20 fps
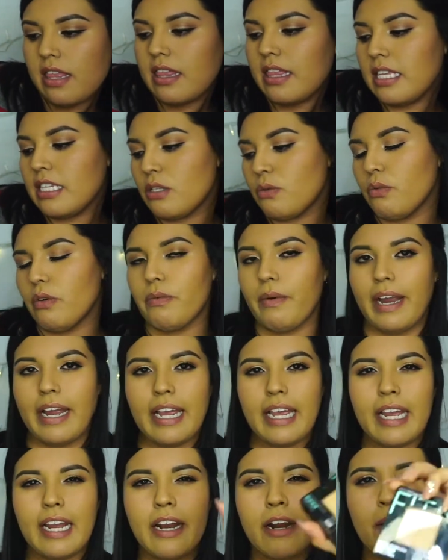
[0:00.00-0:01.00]
this one right
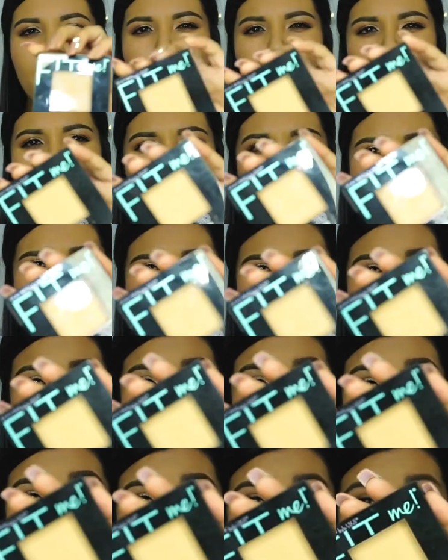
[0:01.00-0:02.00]
here. I
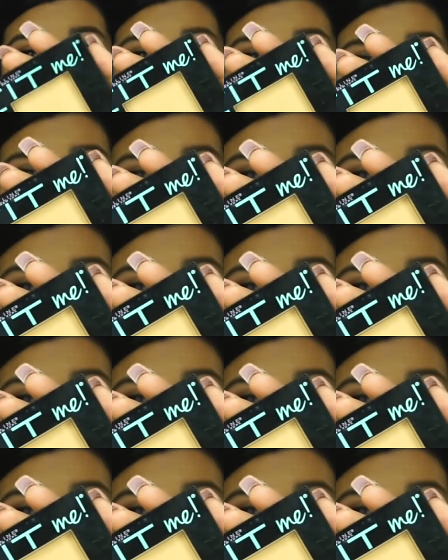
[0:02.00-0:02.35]
like it, but I